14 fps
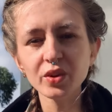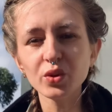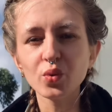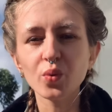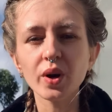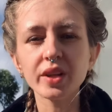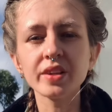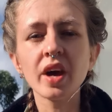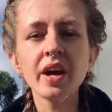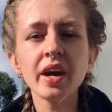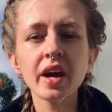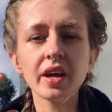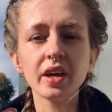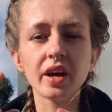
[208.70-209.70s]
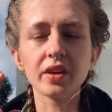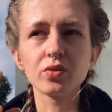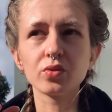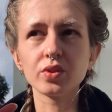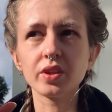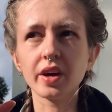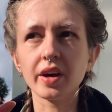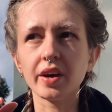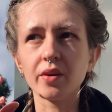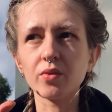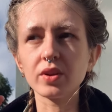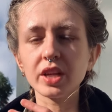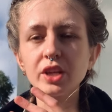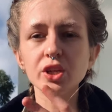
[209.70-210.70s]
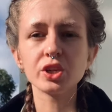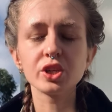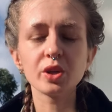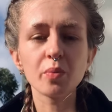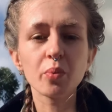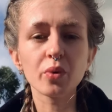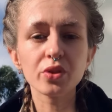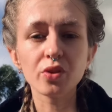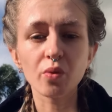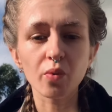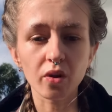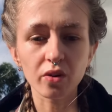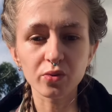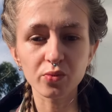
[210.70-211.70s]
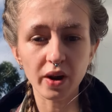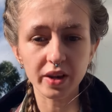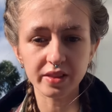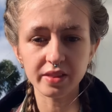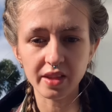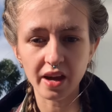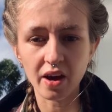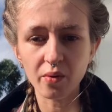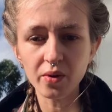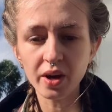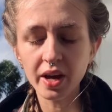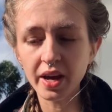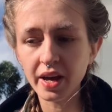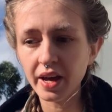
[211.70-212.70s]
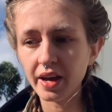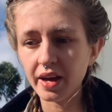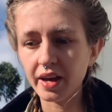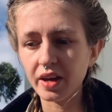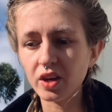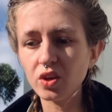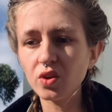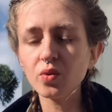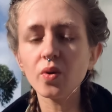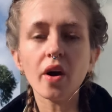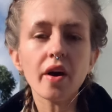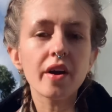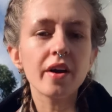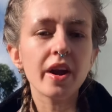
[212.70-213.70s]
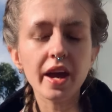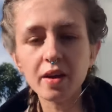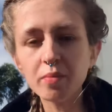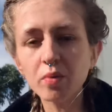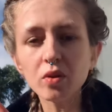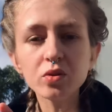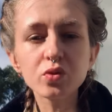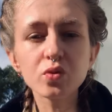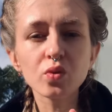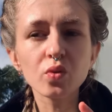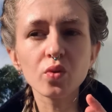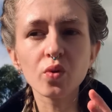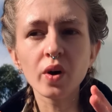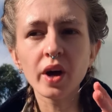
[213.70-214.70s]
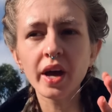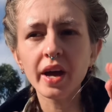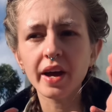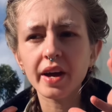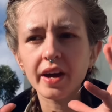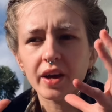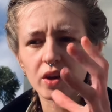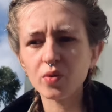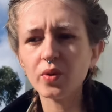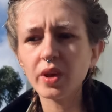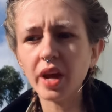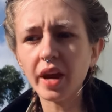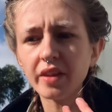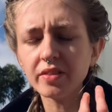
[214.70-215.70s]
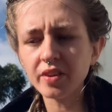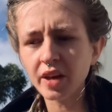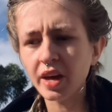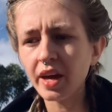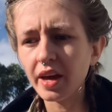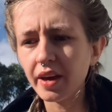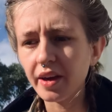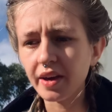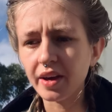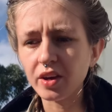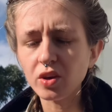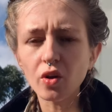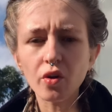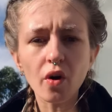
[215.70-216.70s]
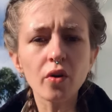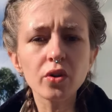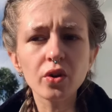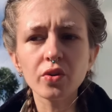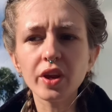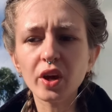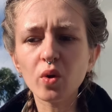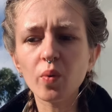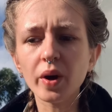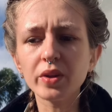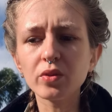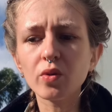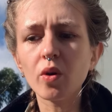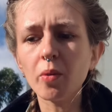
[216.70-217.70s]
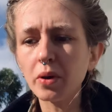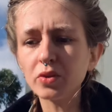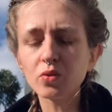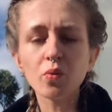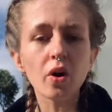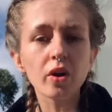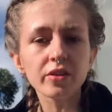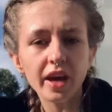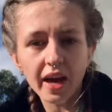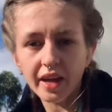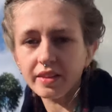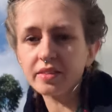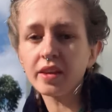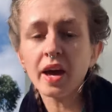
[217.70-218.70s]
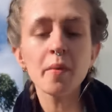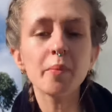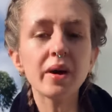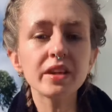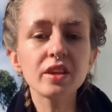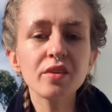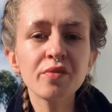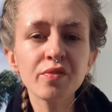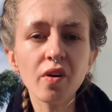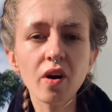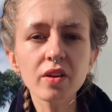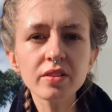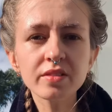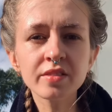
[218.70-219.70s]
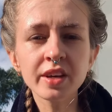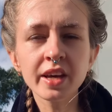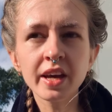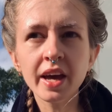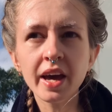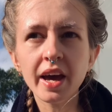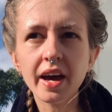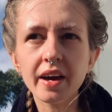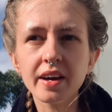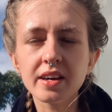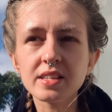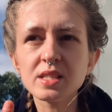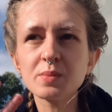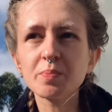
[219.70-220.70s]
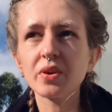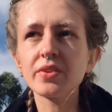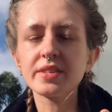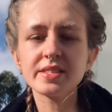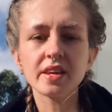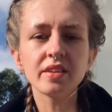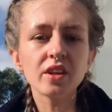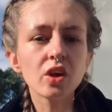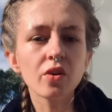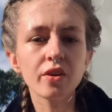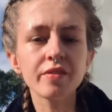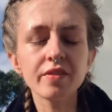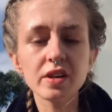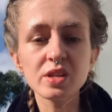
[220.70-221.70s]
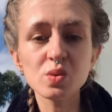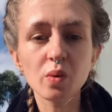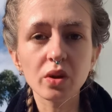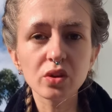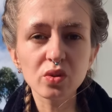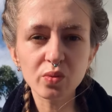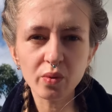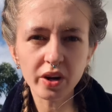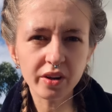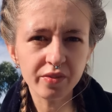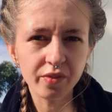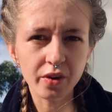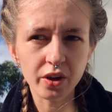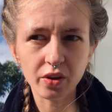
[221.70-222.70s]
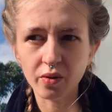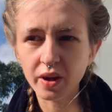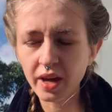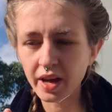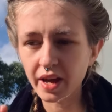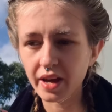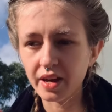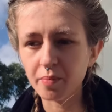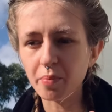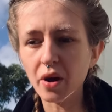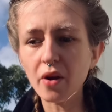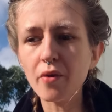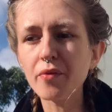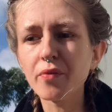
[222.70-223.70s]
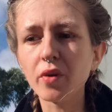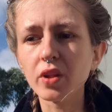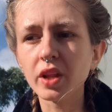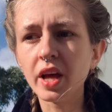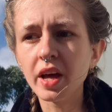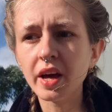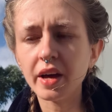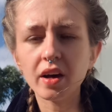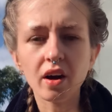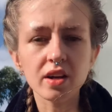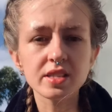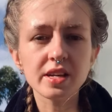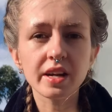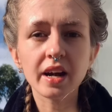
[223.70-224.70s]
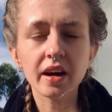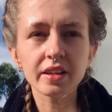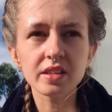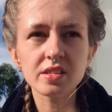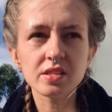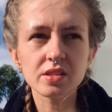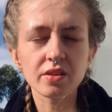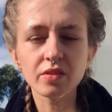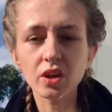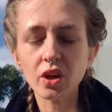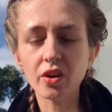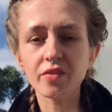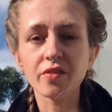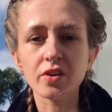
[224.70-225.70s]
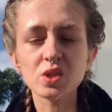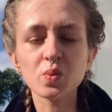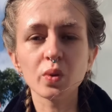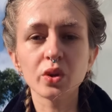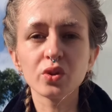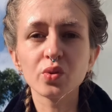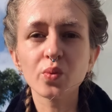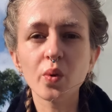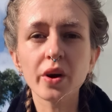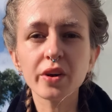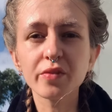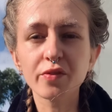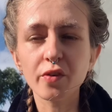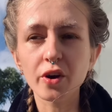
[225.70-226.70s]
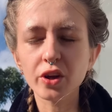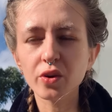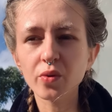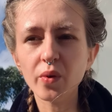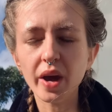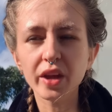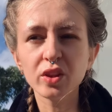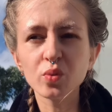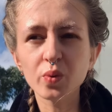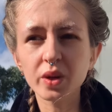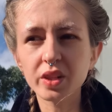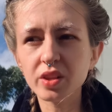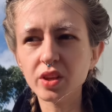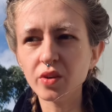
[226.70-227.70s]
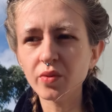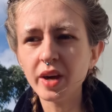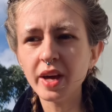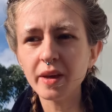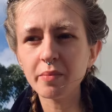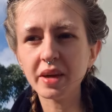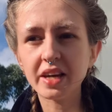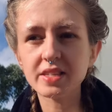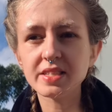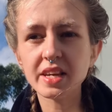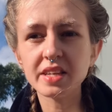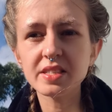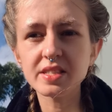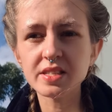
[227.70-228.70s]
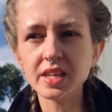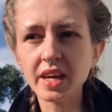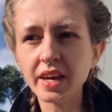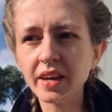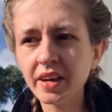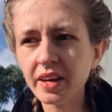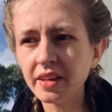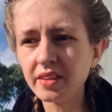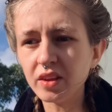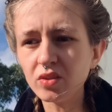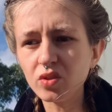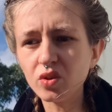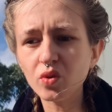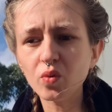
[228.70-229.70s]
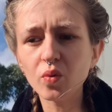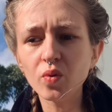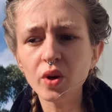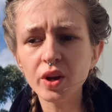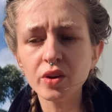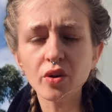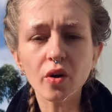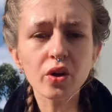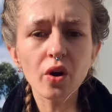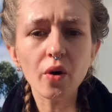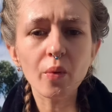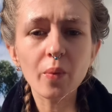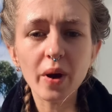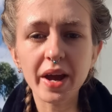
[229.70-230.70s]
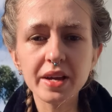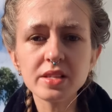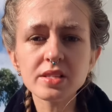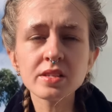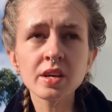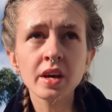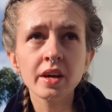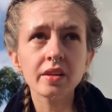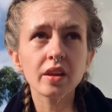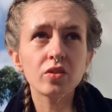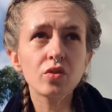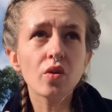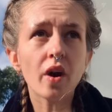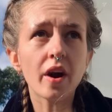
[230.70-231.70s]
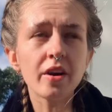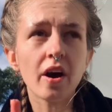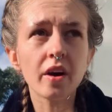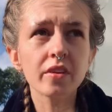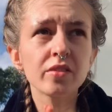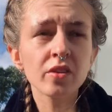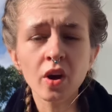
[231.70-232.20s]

to what uh, to the relationship with the world right now uh, you are able to uh, create uh, your own unique way to go about the world and by default uh, spirits in the universe want to work for you. Uh, powerful gods and goddesses of the universe want to work for you and with you because they see that you know your ways, that you are not